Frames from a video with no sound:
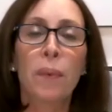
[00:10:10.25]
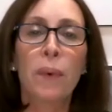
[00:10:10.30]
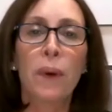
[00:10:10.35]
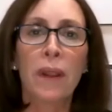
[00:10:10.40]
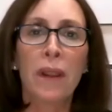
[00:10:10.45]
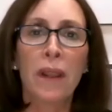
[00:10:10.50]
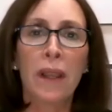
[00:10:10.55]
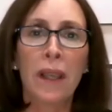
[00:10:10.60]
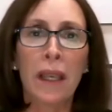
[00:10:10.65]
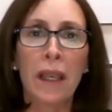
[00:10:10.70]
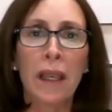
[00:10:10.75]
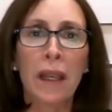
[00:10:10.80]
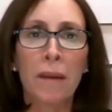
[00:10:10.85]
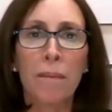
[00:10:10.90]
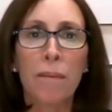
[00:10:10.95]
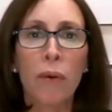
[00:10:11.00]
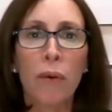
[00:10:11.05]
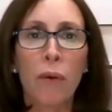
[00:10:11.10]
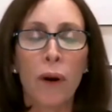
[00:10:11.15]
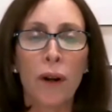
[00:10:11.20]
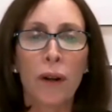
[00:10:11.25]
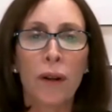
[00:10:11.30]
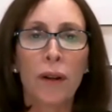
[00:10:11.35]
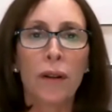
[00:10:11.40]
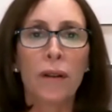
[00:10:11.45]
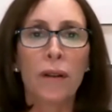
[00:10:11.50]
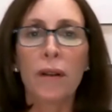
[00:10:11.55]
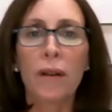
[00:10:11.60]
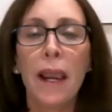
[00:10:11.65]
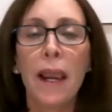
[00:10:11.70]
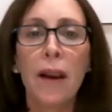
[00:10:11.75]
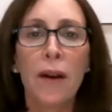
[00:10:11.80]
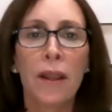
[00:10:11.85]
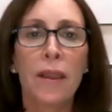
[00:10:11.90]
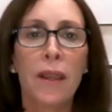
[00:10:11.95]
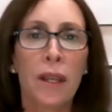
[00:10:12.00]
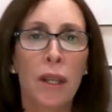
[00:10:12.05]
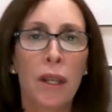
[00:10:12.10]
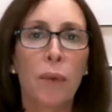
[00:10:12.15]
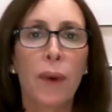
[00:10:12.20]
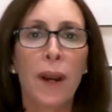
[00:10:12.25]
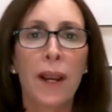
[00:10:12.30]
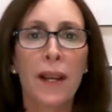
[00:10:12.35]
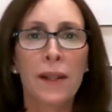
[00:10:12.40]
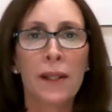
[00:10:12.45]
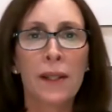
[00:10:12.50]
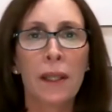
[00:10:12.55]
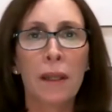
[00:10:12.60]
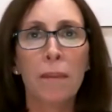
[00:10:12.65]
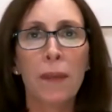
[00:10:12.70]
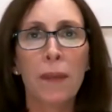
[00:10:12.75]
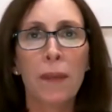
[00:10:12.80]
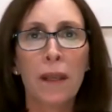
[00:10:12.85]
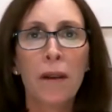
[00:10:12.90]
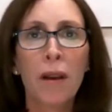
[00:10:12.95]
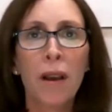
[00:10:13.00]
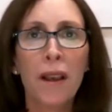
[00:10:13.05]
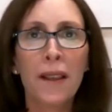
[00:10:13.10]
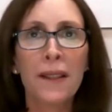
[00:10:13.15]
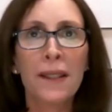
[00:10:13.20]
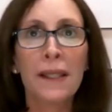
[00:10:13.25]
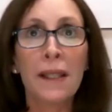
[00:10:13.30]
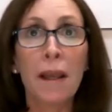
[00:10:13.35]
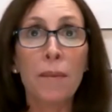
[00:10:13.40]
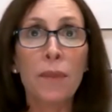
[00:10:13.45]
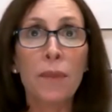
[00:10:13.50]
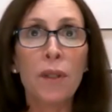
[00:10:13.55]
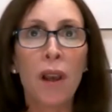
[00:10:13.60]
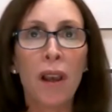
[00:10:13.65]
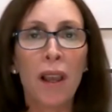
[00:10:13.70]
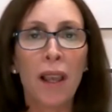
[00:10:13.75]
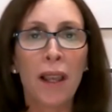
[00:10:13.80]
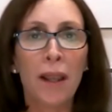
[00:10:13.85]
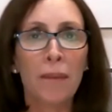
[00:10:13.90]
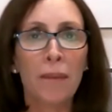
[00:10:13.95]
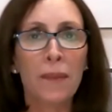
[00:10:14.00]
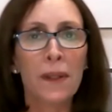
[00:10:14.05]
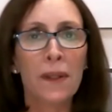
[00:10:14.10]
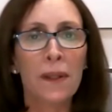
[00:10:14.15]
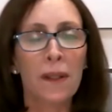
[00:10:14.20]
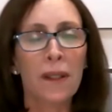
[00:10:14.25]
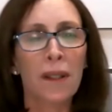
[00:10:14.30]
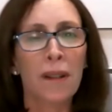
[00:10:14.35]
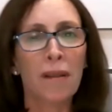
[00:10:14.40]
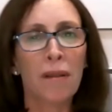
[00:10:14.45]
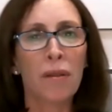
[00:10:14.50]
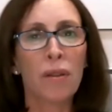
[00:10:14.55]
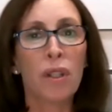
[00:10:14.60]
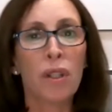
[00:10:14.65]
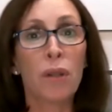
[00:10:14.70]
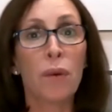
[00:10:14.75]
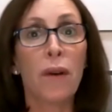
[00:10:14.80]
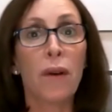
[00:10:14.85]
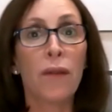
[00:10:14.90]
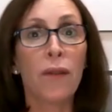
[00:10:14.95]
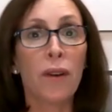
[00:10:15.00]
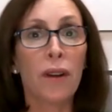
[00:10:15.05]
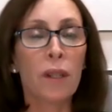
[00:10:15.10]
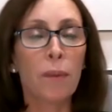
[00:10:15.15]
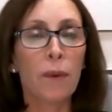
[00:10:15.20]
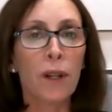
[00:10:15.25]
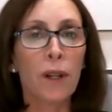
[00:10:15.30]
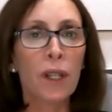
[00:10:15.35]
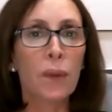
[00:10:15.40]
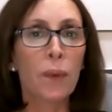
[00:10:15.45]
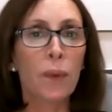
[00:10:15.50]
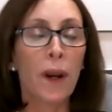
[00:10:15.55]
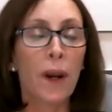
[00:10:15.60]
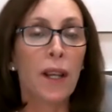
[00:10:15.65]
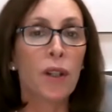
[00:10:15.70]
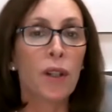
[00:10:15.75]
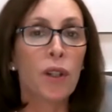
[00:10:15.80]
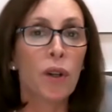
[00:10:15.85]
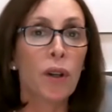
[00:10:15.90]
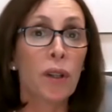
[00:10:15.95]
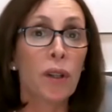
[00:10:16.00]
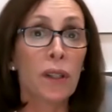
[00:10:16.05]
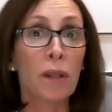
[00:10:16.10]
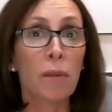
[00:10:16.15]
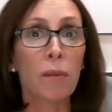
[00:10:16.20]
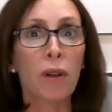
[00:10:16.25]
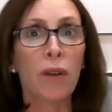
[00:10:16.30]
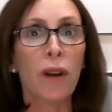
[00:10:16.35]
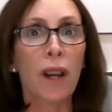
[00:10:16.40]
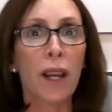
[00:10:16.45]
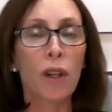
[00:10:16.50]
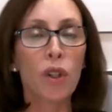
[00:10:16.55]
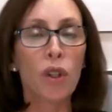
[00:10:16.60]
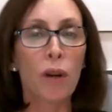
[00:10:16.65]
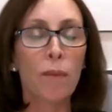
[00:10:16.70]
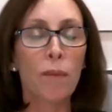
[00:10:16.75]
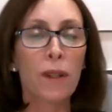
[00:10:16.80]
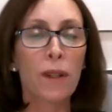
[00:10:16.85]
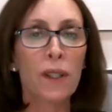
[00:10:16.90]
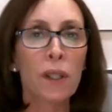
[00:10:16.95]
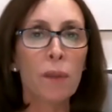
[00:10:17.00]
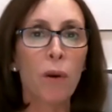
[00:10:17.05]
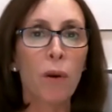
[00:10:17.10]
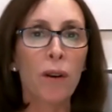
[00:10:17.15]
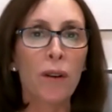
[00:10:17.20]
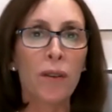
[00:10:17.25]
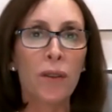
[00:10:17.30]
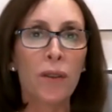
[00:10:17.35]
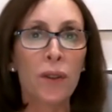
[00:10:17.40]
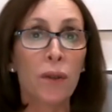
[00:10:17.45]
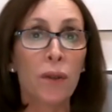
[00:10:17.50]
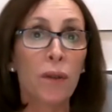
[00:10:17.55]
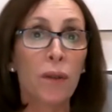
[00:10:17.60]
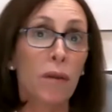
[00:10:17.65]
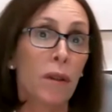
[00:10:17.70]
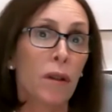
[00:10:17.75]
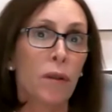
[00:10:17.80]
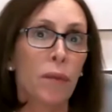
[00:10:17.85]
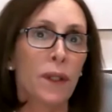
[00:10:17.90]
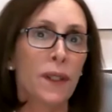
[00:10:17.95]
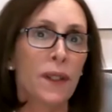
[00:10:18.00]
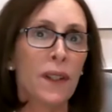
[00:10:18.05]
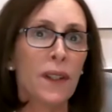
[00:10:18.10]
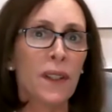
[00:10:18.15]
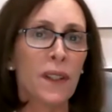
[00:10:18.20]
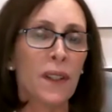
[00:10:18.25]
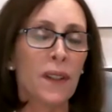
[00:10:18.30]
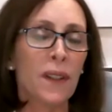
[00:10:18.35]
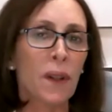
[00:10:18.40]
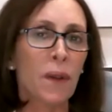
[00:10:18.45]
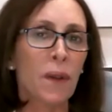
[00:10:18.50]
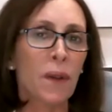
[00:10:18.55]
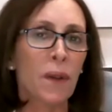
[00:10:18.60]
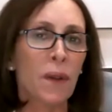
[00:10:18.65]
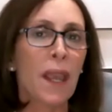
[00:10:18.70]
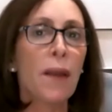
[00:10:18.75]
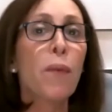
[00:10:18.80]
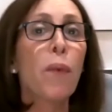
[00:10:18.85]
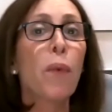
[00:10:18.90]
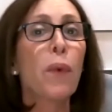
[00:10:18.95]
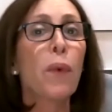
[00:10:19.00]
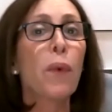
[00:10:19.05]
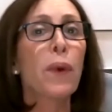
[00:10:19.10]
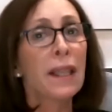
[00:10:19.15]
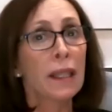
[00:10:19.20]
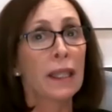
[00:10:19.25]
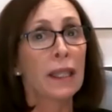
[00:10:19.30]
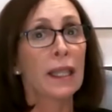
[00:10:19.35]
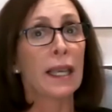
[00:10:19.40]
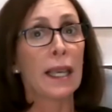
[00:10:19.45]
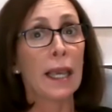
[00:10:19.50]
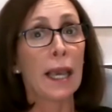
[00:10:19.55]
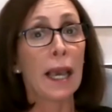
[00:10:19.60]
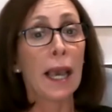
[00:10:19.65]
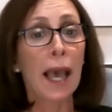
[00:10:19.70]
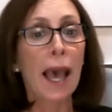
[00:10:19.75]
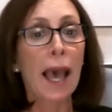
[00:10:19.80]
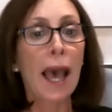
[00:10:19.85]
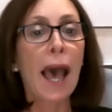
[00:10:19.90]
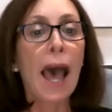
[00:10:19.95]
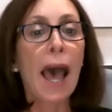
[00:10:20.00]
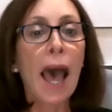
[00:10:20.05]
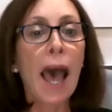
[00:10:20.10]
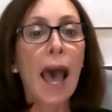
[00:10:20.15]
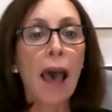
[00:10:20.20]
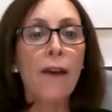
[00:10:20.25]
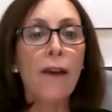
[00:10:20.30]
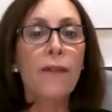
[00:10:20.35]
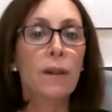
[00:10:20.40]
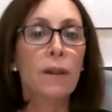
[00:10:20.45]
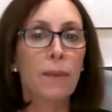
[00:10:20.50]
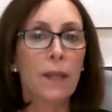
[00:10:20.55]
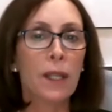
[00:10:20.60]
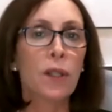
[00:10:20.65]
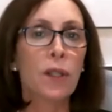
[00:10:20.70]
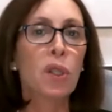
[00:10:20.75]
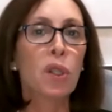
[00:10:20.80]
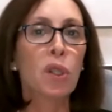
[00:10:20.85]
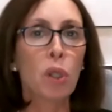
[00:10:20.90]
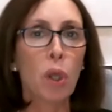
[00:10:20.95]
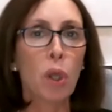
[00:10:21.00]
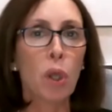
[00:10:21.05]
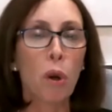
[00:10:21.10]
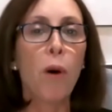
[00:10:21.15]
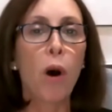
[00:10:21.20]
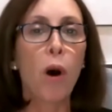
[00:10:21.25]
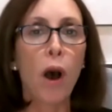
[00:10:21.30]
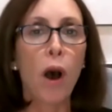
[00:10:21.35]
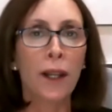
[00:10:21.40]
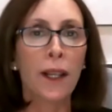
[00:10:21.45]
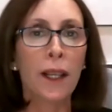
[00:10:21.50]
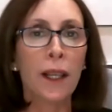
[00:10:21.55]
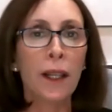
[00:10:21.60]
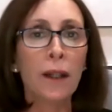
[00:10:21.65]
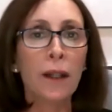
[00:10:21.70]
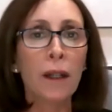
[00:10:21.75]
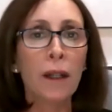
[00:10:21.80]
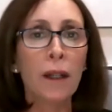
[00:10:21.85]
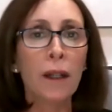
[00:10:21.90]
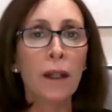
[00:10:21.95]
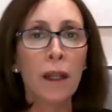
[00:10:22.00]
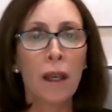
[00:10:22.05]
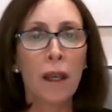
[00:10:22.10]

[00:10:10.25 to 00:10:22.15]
really an important area that you're raising, because sometimes, do you ever experience where some of your HR business partners are a little resistant? So they really have to be so bought in,